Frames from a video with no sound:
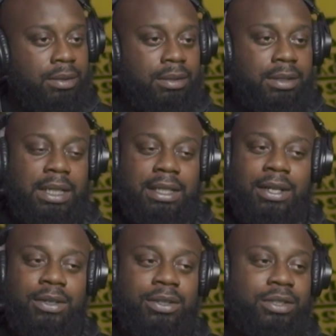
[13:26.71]
Take
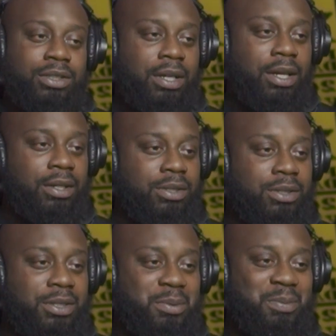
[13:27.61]
down
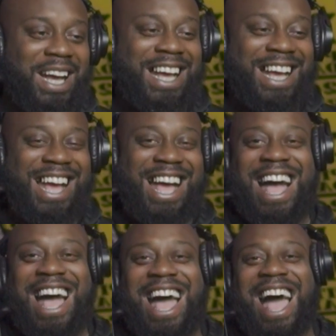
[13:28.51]
your
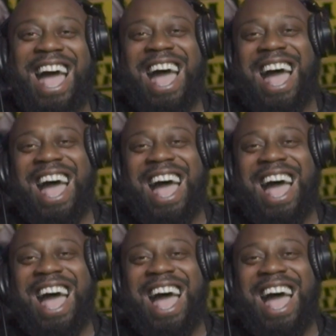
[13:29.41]
trousers.